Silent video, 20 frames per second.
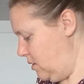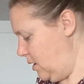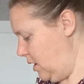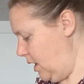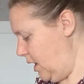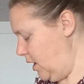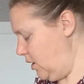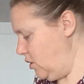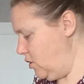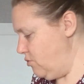
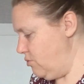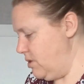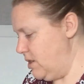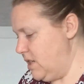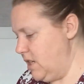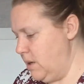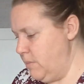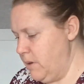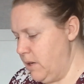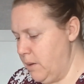And I could
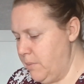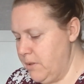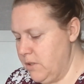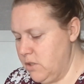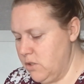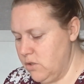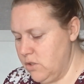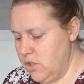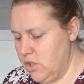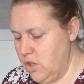redeem it up
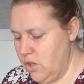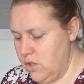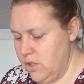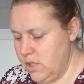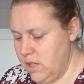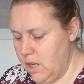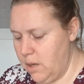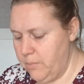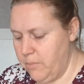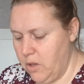until a certain
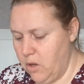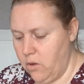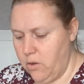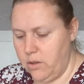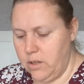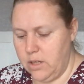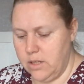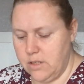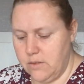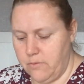time. Oh,
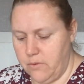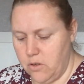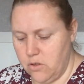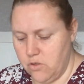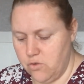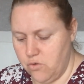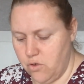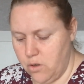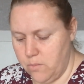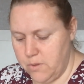here's the
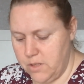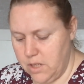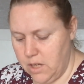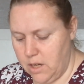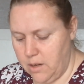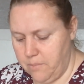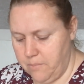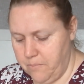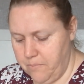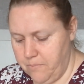floss drops, yeah.